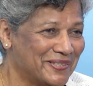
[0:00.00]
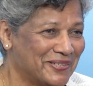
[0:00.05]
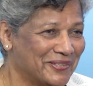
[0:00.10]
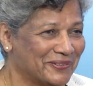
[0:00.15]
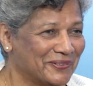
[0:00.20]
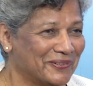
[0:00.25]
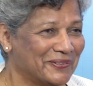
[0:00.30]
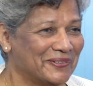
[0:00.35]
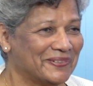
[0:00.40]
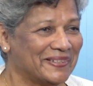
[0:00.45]

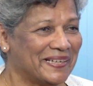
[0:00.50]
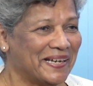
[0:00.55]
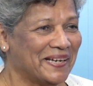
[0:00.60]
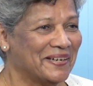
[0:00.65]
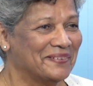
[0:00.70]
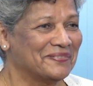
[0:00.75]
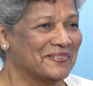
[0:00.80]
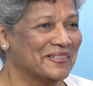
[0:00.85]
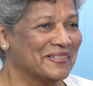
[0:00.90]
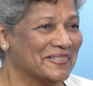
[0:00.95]
you, they
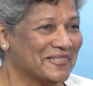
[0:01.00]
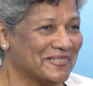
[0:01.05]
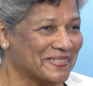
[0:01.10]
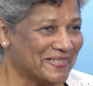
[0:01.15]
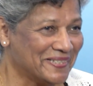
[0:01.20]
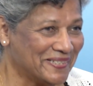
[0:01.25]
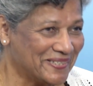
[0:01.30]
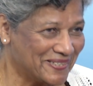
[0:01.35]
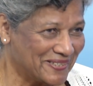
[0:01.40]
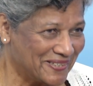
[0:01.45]
have to
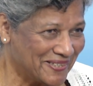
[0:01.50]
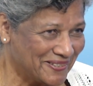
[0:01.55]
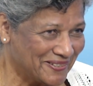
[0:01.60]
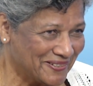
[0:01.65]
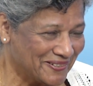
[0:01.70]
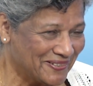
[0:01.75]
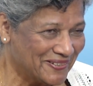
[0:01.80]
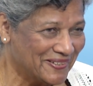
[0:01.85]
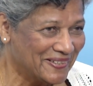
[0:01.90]
listen to you.